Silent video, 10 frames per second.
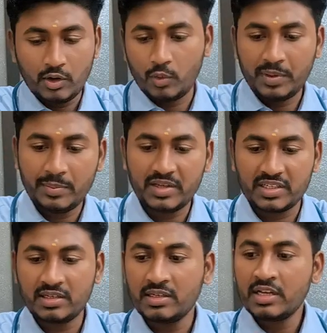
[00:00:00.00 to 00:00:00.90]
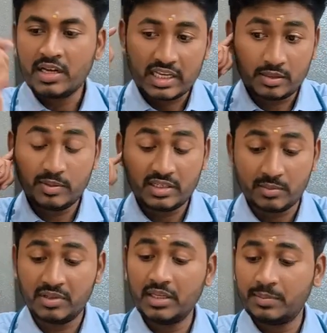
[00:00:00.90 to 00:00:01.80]
the OPD patient HB
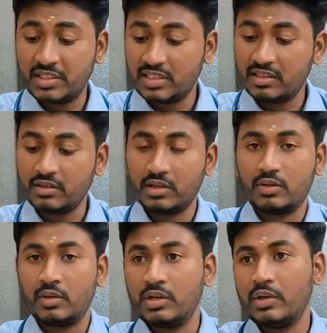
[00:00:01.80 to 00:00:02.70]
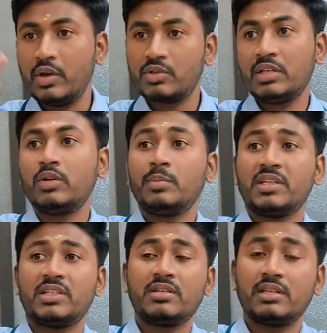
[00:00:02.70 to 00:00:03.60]
something patient, you have seen on
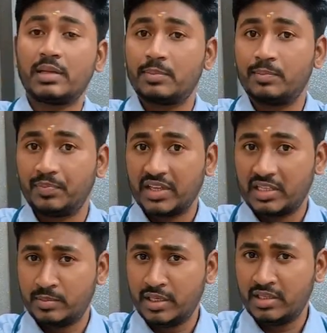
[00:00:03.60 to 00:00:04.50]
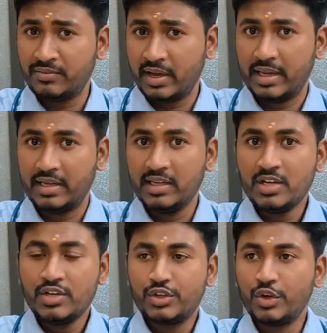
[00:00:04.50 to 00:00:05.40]
patient that HB is 5.
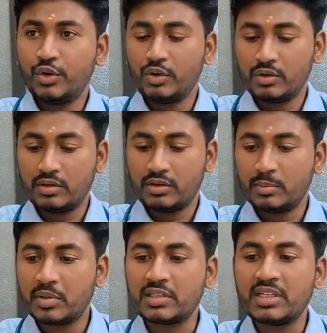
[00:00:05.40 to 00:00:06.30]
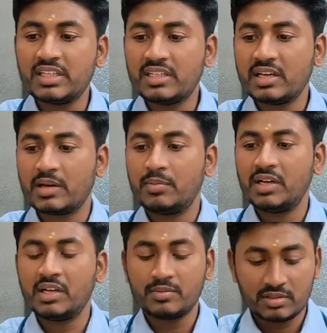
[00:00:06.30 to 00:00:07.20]
So patient is
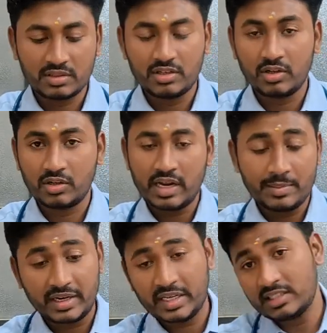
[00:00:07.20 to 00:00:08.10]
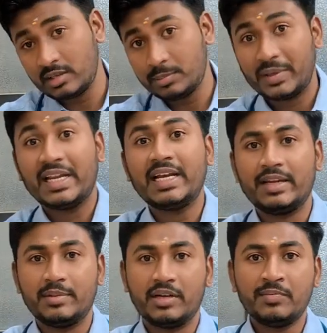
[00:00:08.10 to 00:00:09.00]
complaining of doctor I am getting some pedal
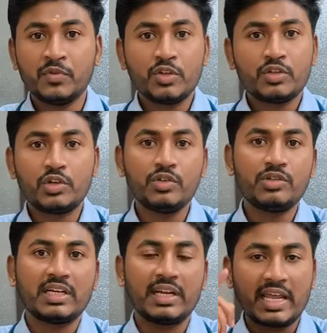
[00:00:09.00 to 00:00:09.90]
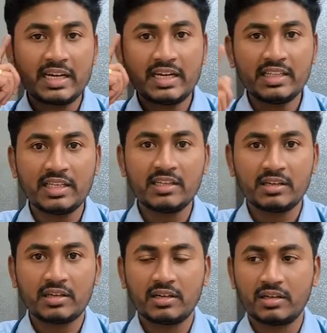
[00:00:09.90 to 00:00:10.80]
edema. So you directly
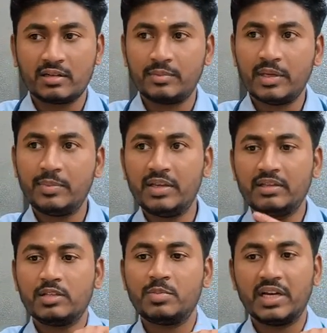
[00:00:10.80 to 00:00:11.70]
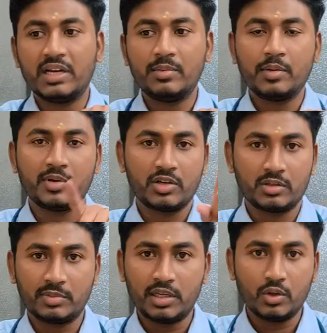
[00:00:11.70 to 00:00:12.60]
think maybe this pedal edema
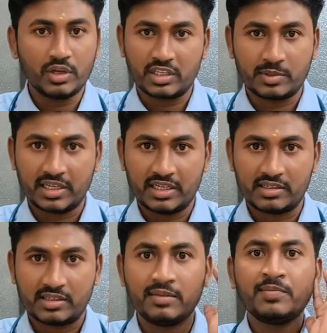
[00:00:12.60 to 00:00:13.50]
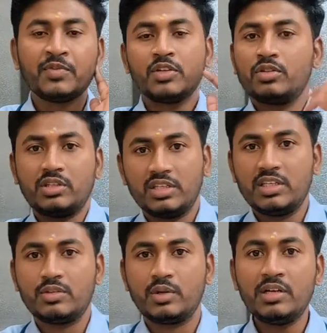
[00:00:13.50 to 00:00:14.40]
because of the low HB condition. So this
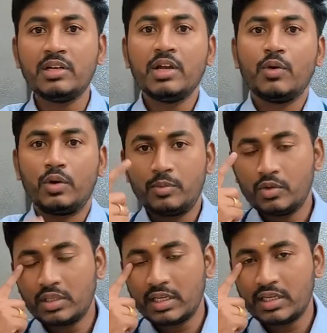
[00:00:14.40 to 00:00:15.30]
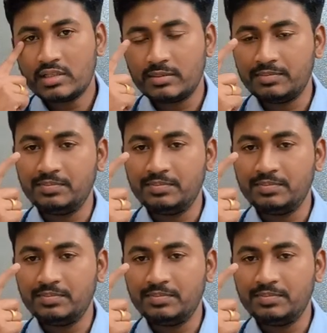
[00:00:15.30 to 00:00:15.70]
is one more thing is